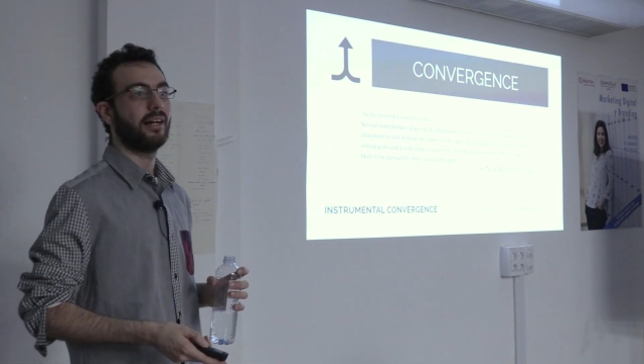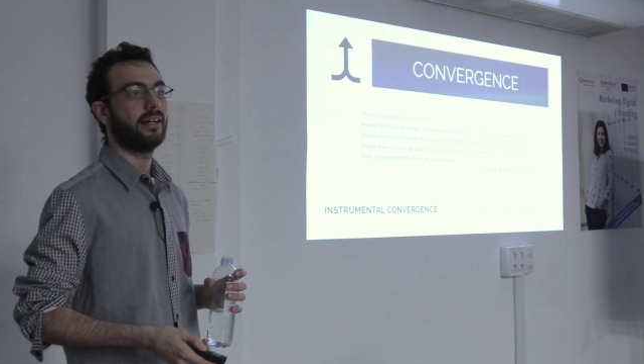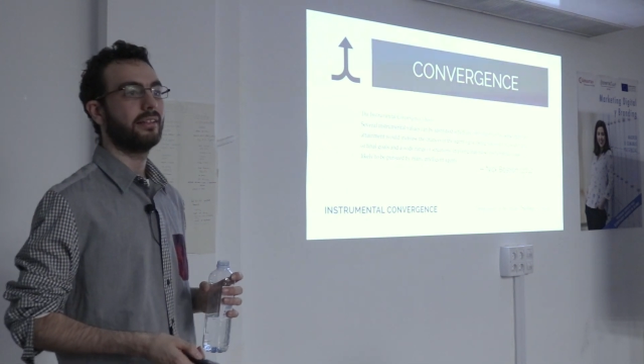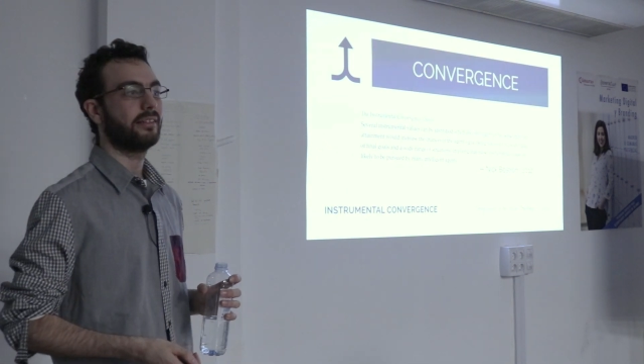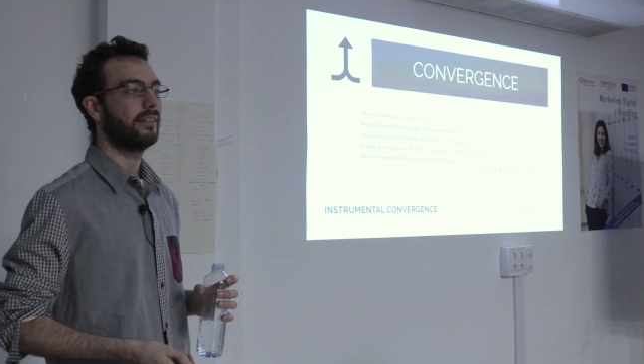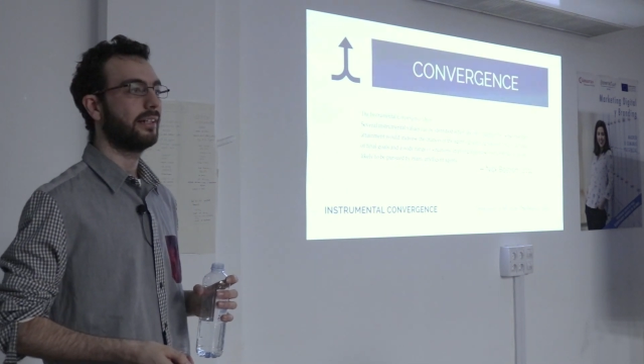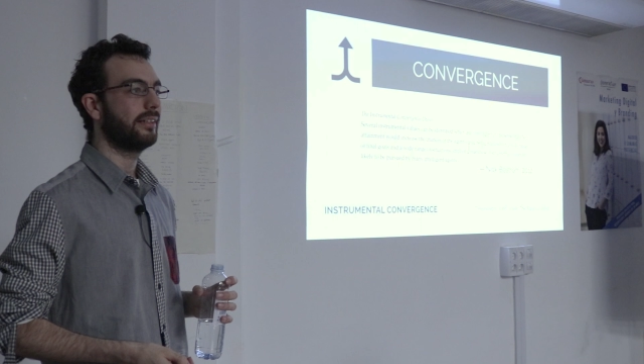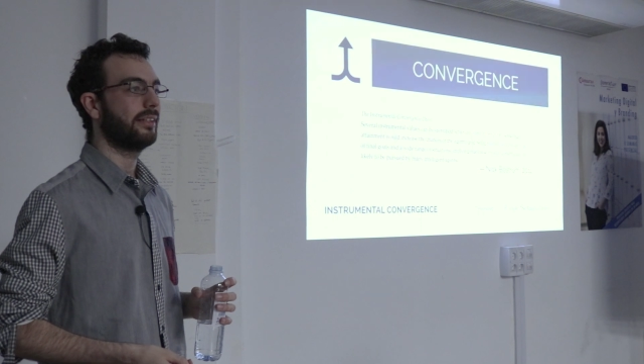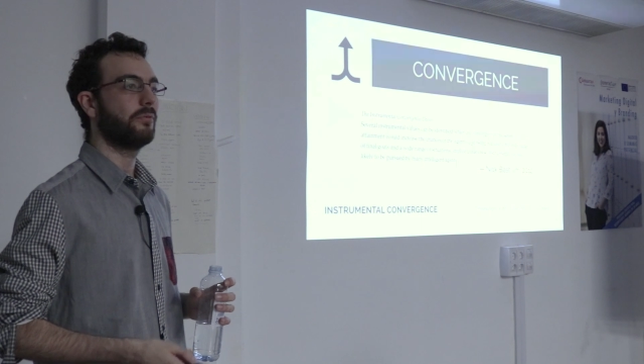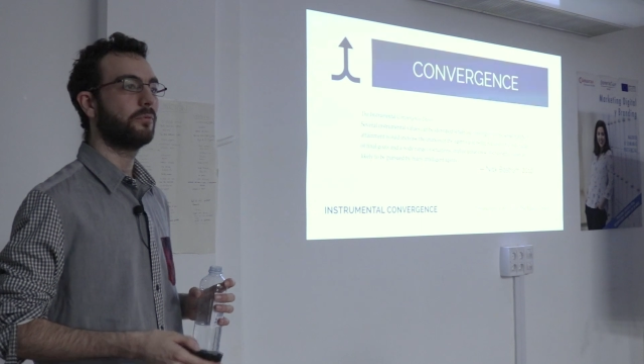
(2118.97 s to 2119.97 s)
and
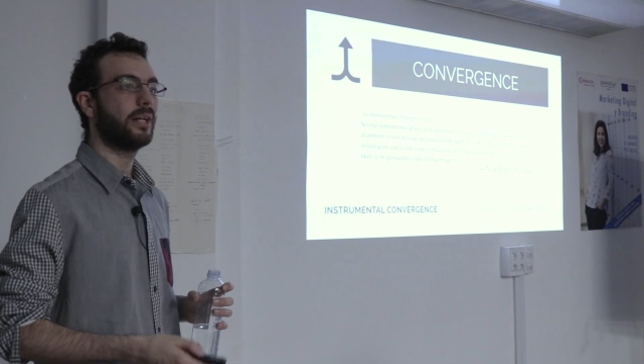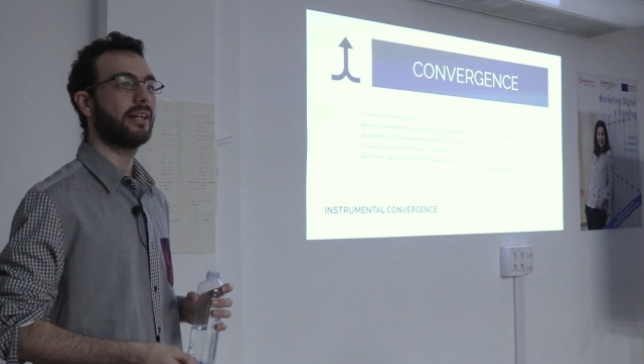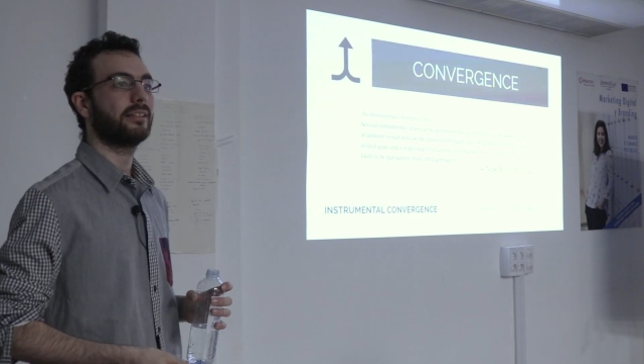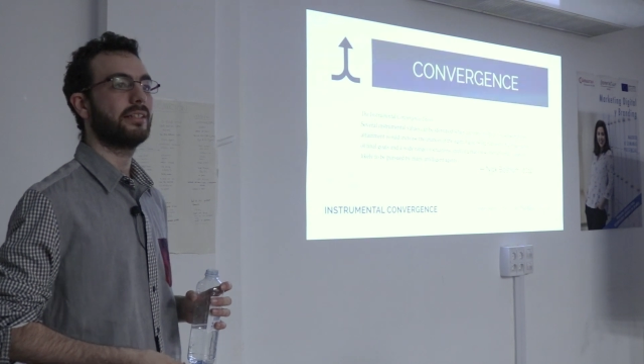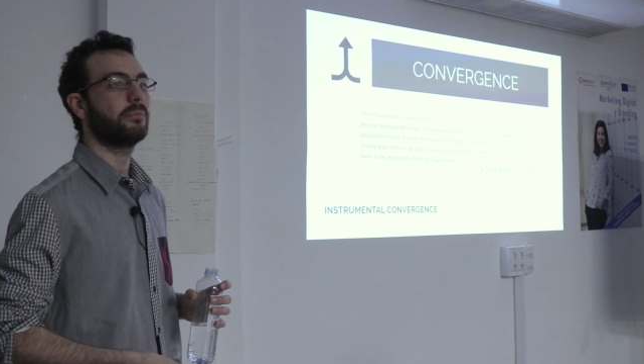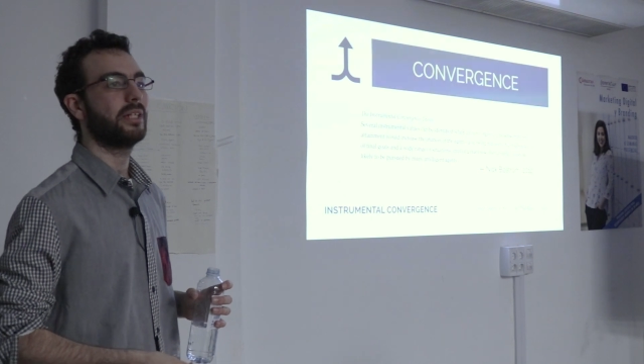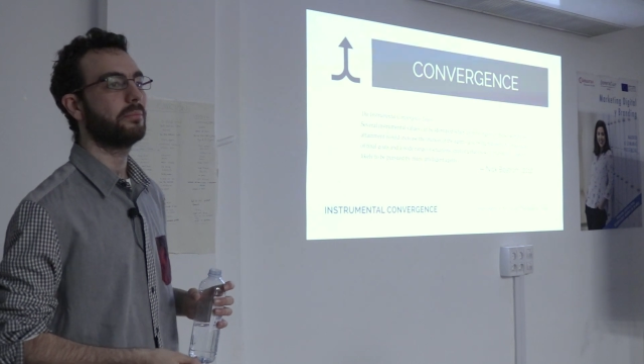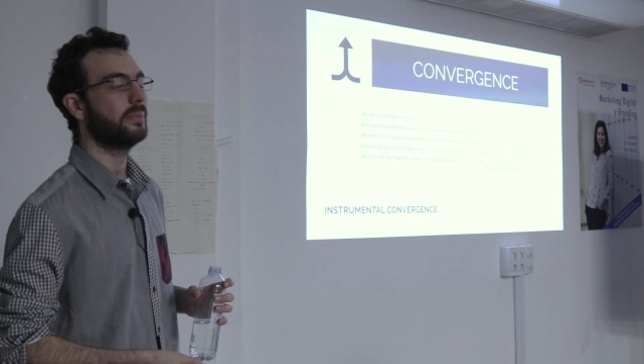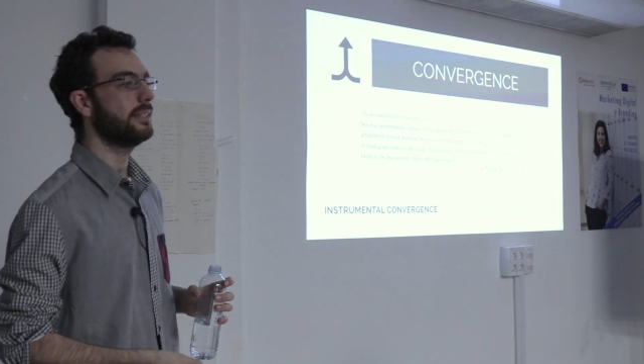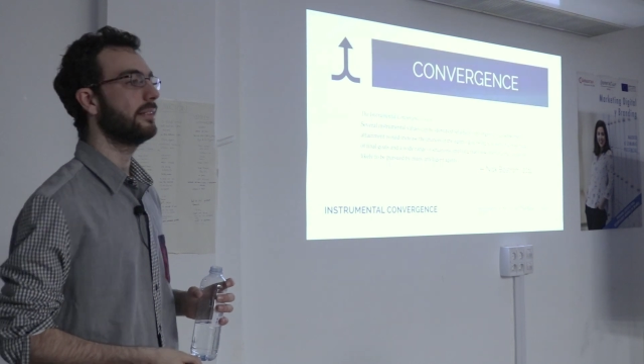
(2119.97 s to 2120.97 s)
that in fact it
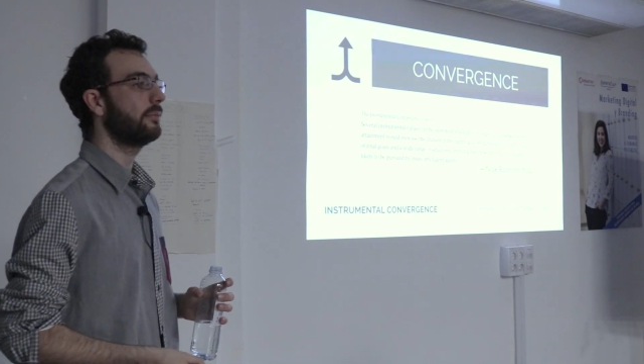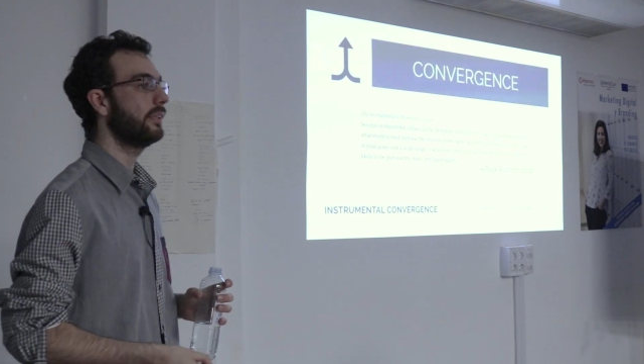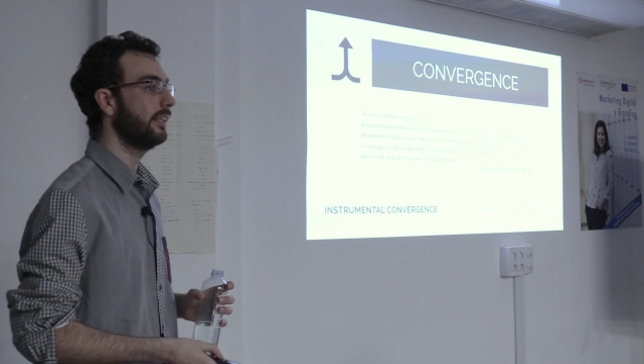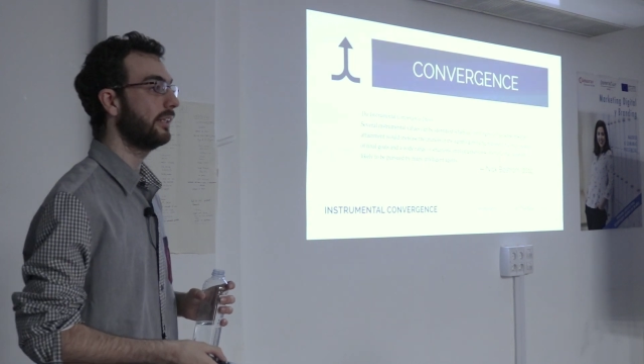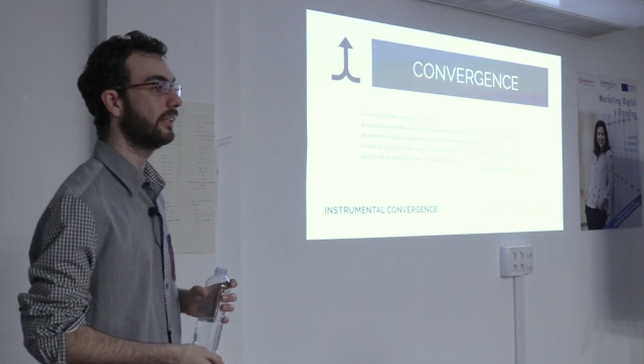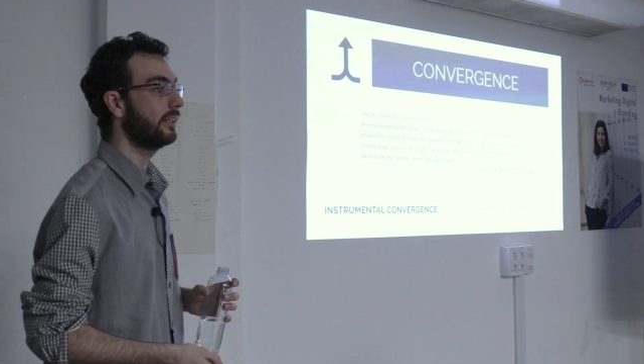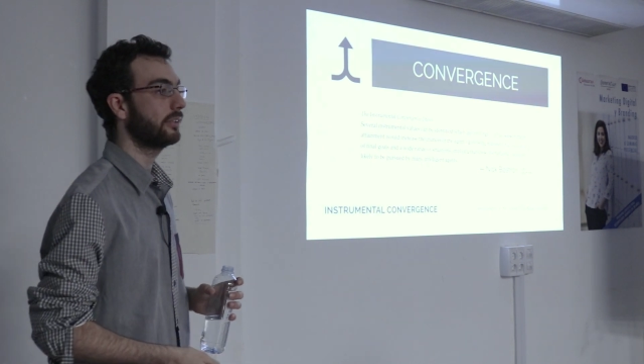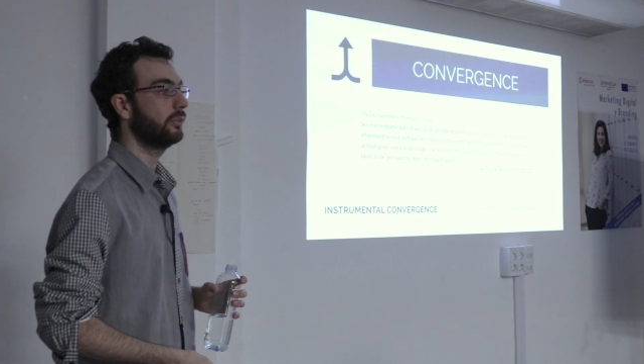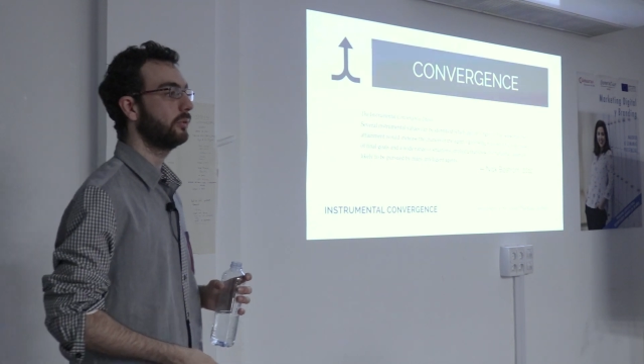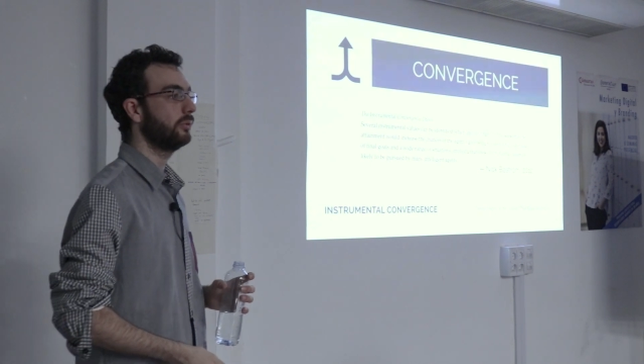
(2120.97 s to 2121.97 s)
may be really
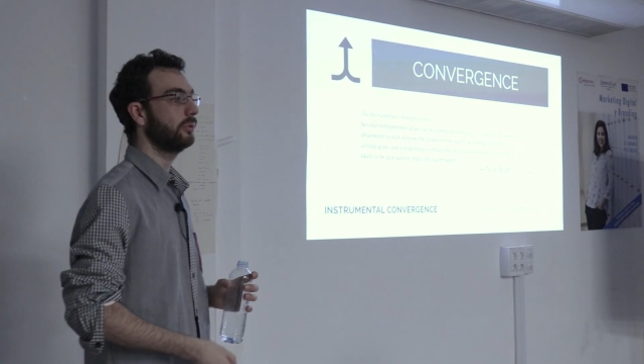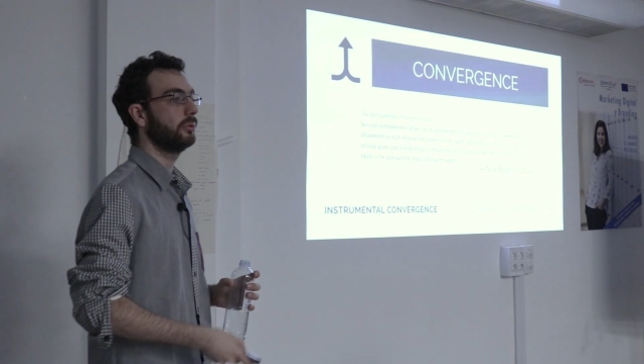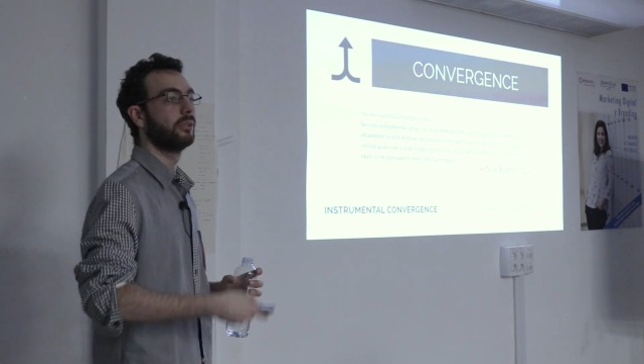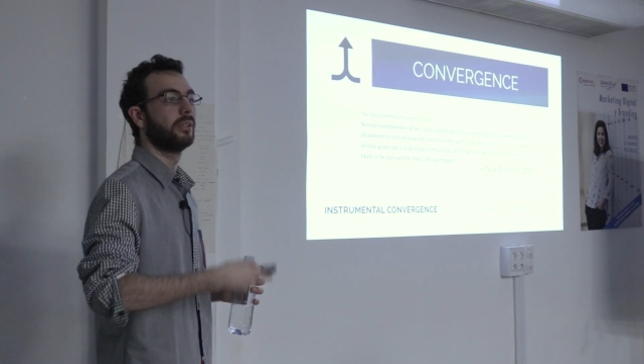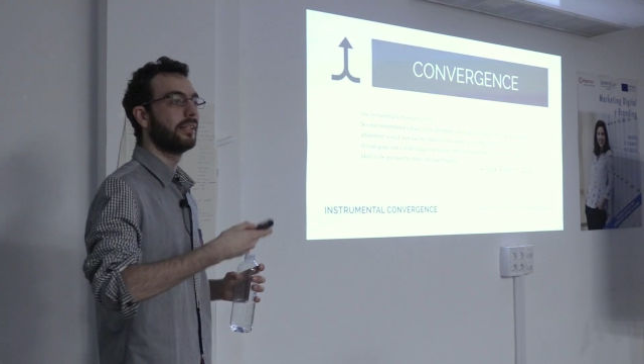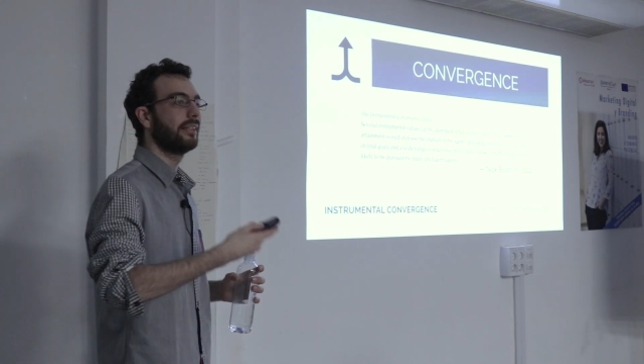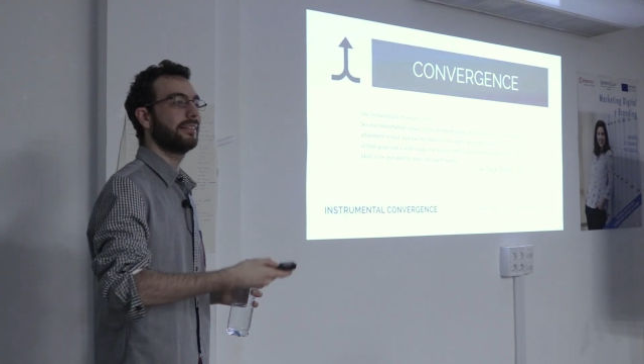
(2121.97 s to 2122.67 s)
hard to